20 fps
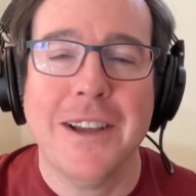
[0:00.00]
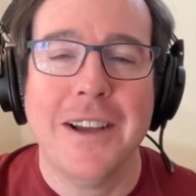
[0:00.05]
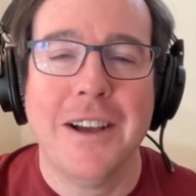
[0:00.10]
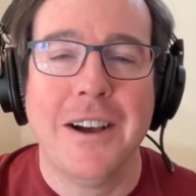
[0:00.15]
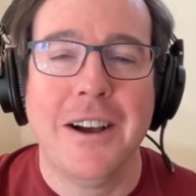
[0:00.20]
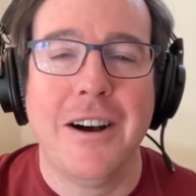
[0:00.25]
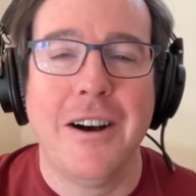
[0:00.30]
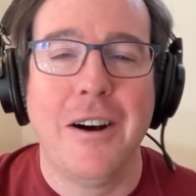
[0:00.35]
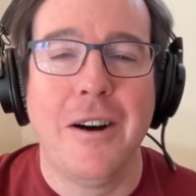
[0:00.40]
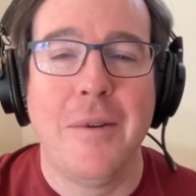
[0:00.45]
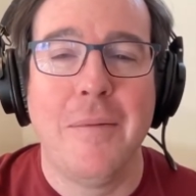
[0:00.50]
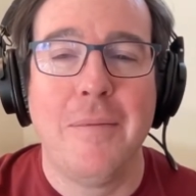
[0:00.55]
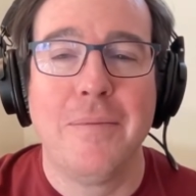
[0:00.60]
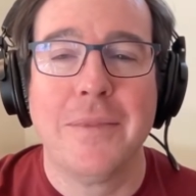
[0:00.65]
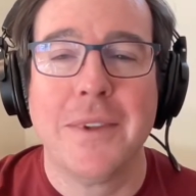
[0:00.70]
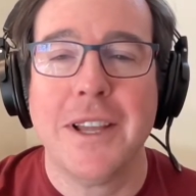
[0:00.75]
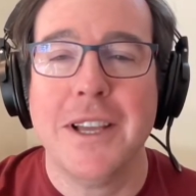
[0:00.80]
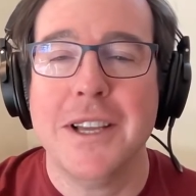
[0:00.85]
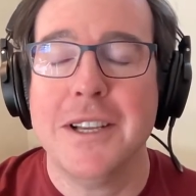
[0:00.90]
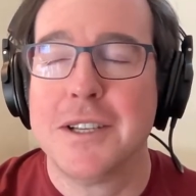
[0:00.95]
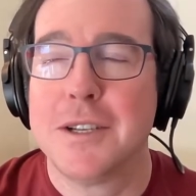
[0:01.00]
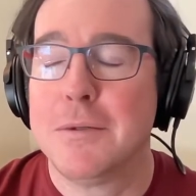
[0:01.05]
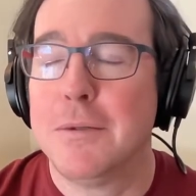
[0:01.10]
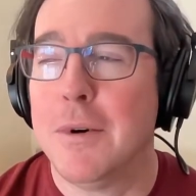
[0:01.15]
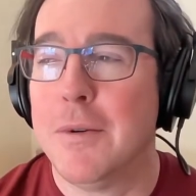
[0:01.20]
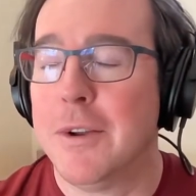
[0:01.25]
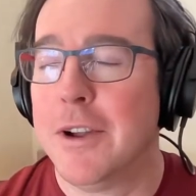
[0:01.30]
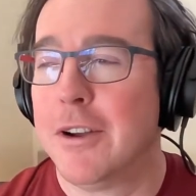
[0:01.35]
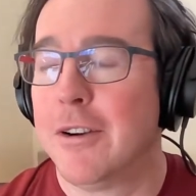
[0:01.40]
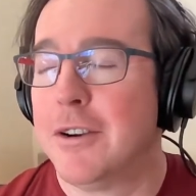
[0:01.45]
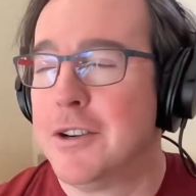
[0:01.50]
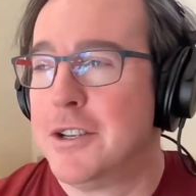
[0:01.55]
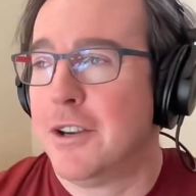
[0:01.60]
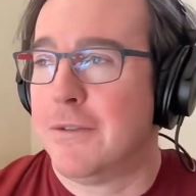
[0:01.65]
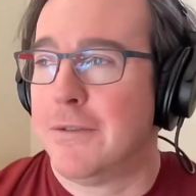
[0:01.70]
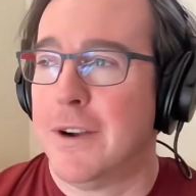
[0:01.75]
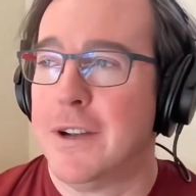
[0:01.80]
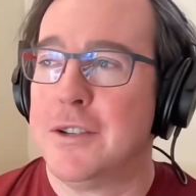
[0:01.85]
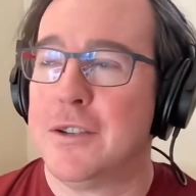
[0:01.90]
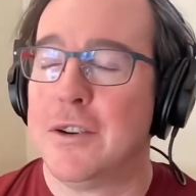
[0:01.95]
um, is quoting our dear
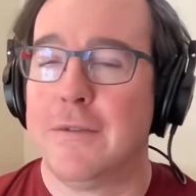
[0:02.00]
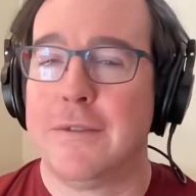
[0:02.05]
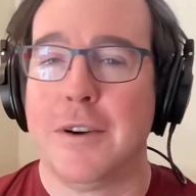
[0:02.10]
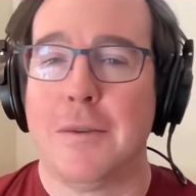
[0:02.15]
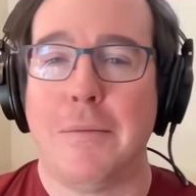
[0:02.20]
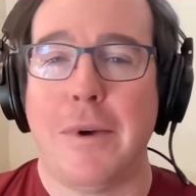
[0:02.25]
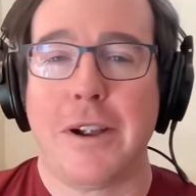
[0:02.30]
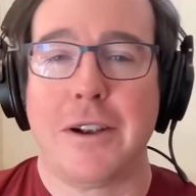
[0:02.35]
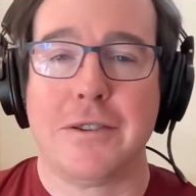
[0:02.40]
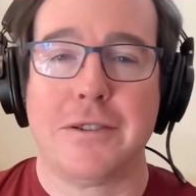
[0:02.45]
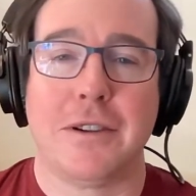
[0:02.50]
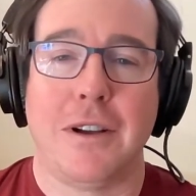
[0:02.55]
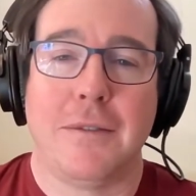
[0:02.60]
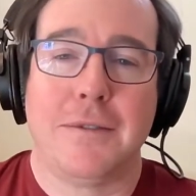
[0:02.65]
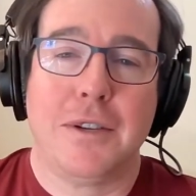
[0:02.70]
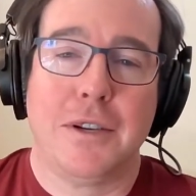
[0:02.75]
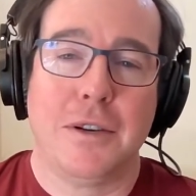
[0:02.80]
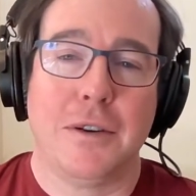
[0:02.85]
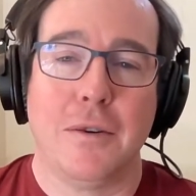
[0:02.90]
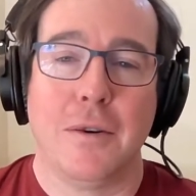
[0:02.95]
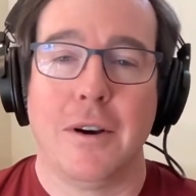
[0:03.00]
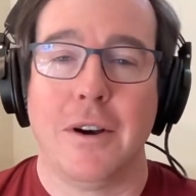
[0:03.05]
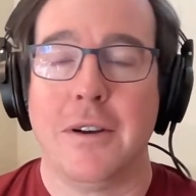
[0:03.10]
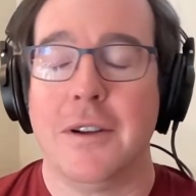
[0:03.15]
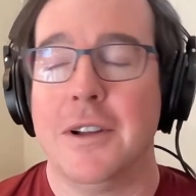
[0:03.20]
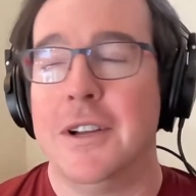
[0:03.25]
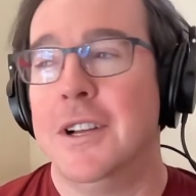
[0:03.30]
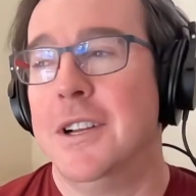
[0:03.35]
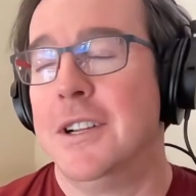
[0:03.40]
friends over at Microsoft who uh,